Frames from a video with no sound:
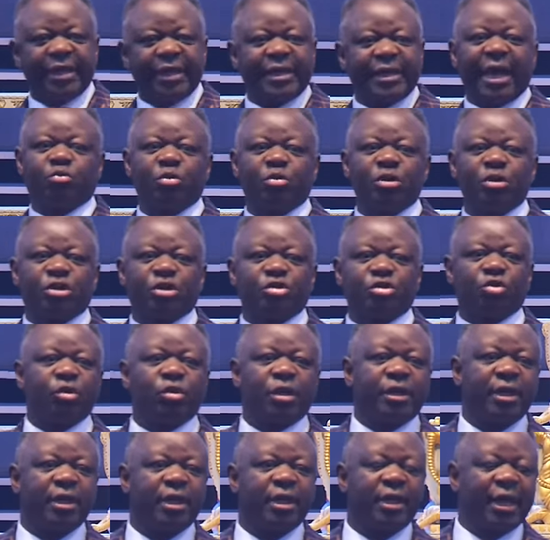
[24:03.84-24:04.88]
that which is
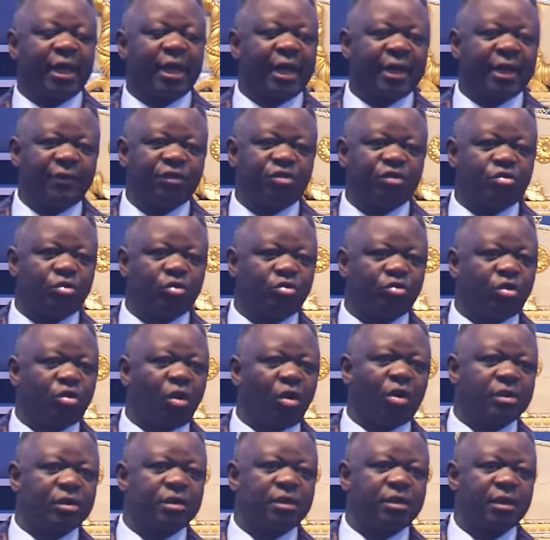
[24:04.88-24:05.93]
holy and give it to
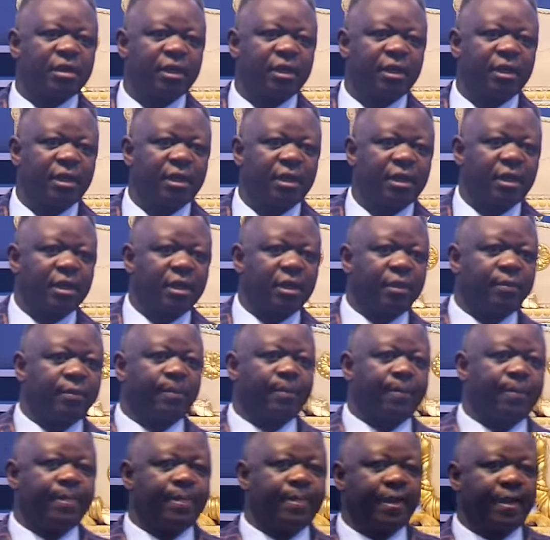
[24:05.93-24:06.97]
dogs.
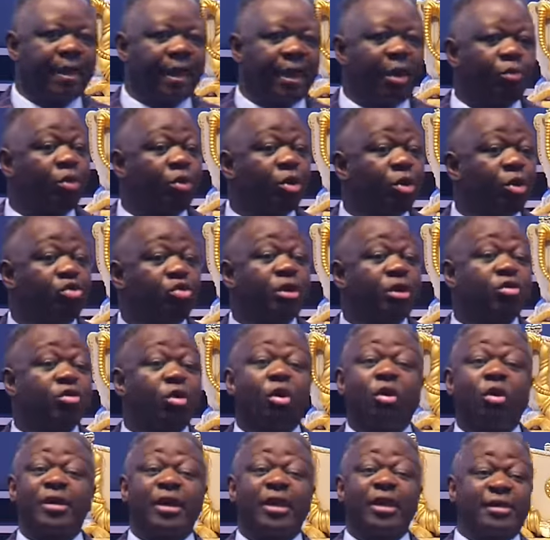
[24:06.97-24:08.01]
And we do it
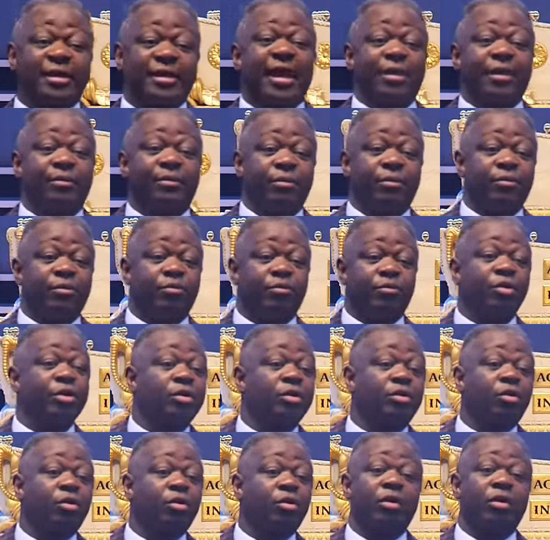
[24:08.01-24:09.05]
all the time. We do
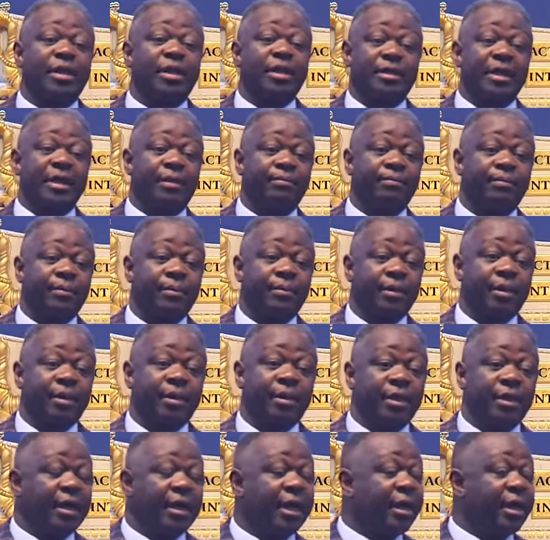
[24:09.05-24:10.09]
it all the
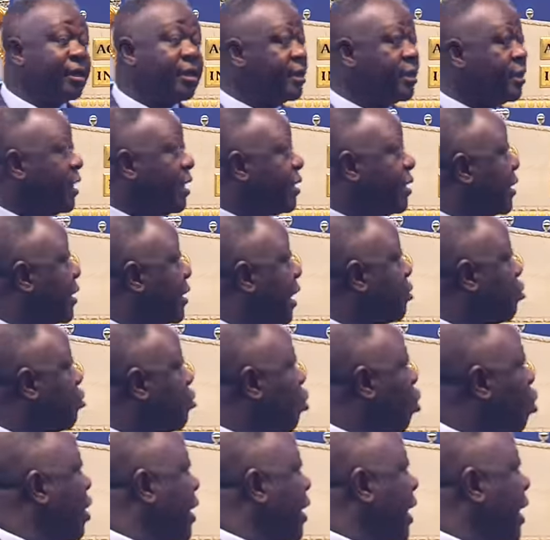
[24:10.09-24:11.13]
time. And he said,
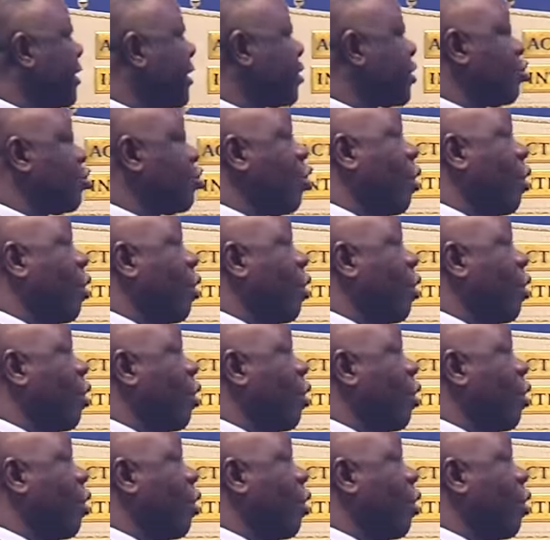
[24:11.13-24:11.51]
don't cast your